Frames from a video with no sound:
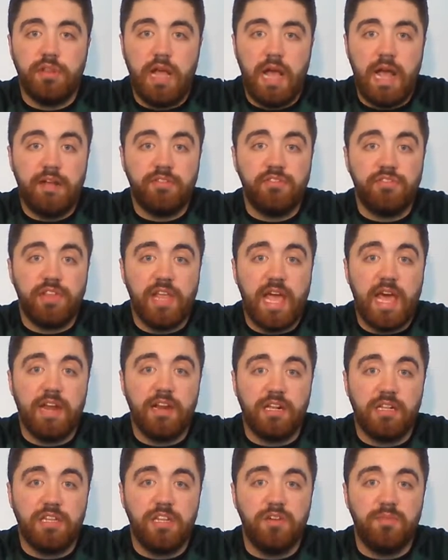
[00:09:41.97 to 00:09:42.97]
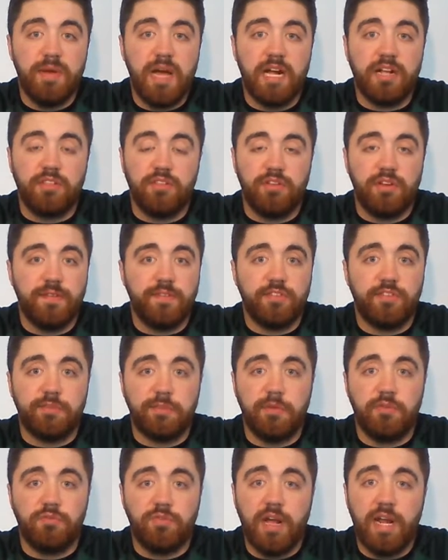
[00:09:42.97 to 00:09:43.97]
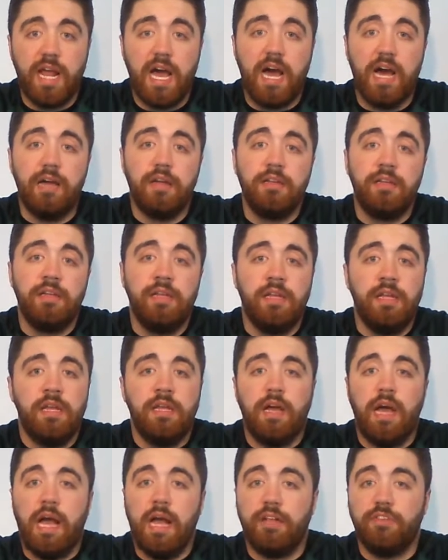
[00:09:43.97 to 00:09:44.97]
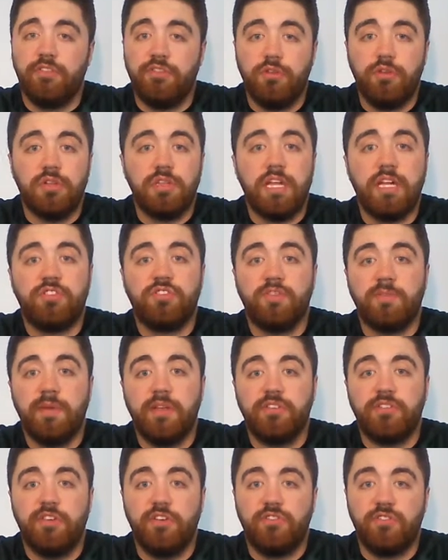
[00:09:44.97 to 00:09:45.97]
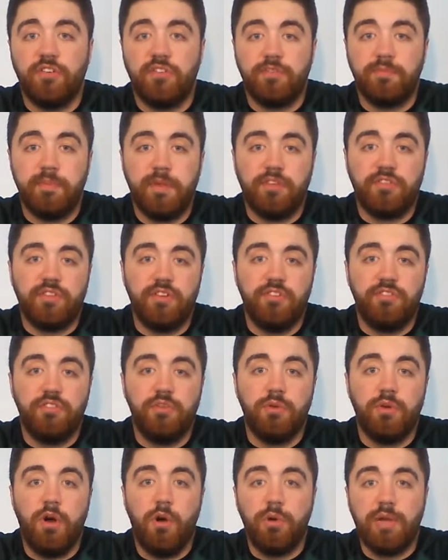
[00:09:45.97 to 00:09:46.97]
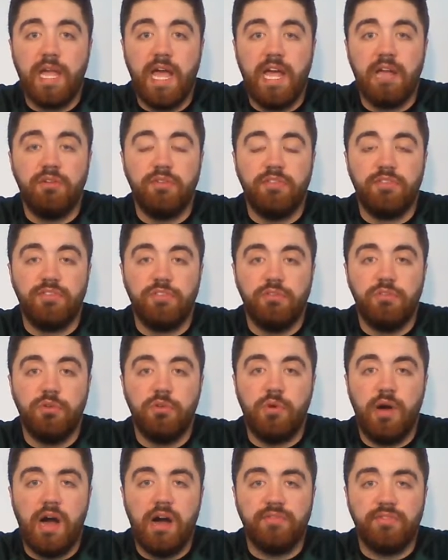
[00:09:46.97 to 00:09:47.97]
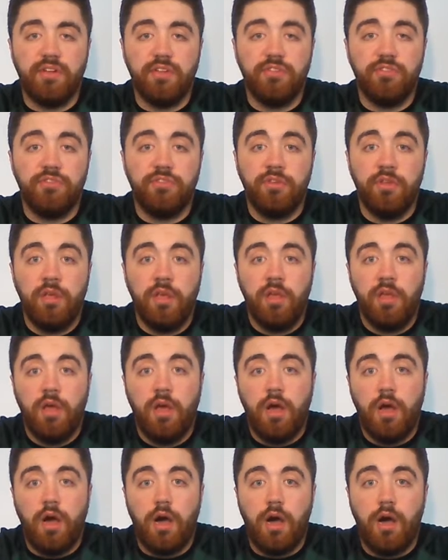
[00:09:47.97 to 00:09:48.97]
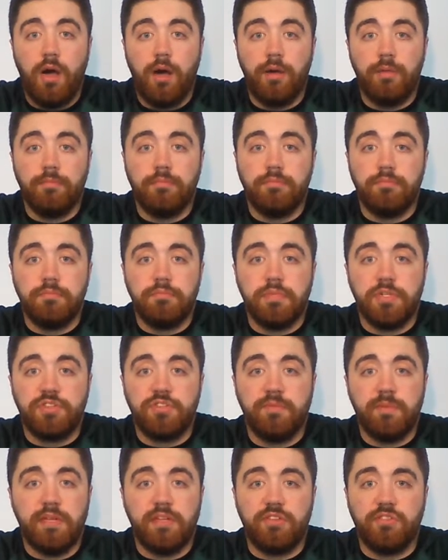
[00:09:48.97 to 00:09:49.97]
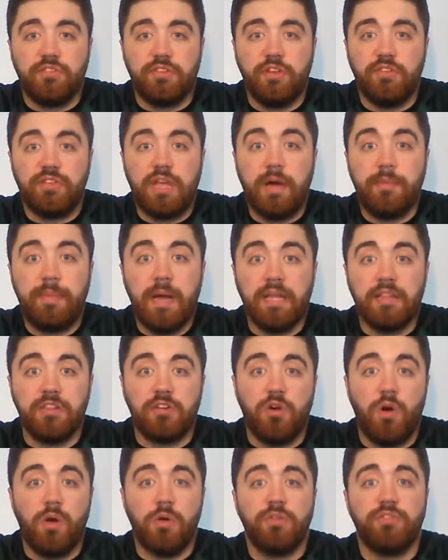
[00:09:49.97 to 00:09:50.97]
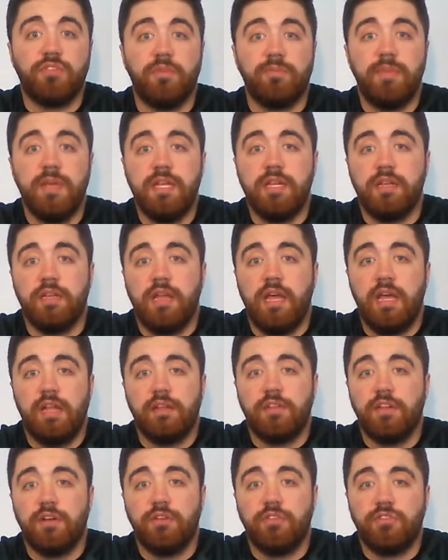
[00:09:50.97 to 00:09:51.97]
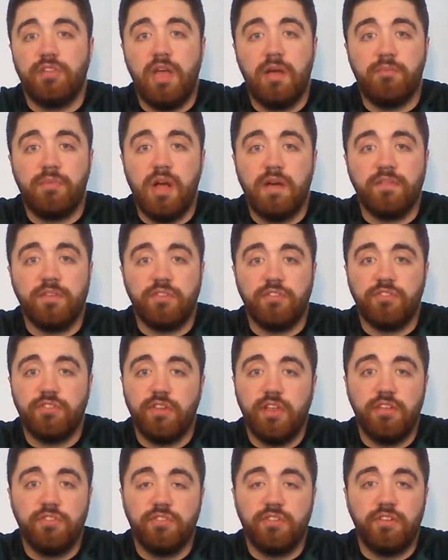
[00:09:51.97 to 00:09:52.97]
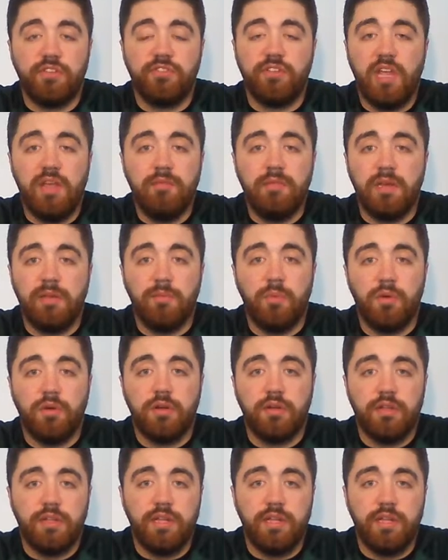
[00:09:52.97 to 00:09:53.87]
After they added Khalil Mack, their defense has been red hot. I still don't like Trubisky. Trubisky's doing okay with his new offense. But to me, just because how bad the Cardinals have been, and, Sam Bradford just isn't the same anymore.